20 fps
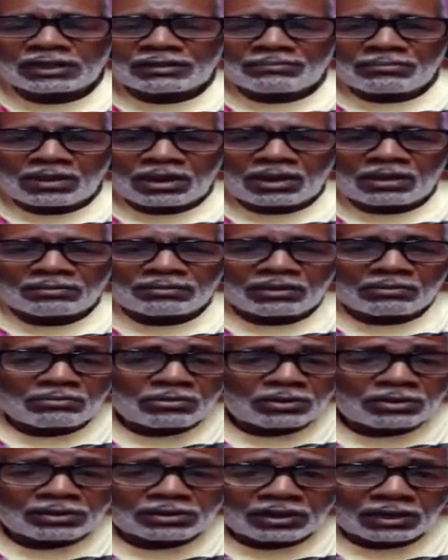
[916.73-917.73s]
Their mom done
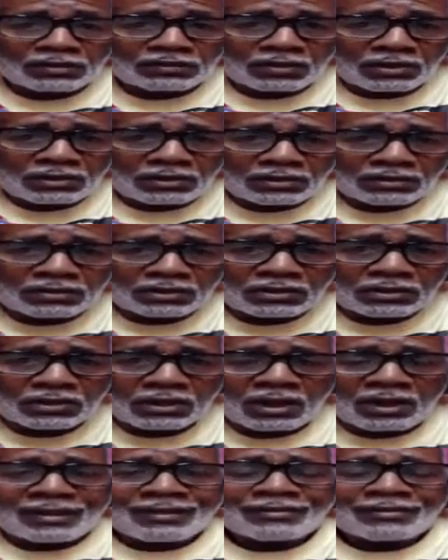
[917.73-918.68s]
moved to Tuscaloosa,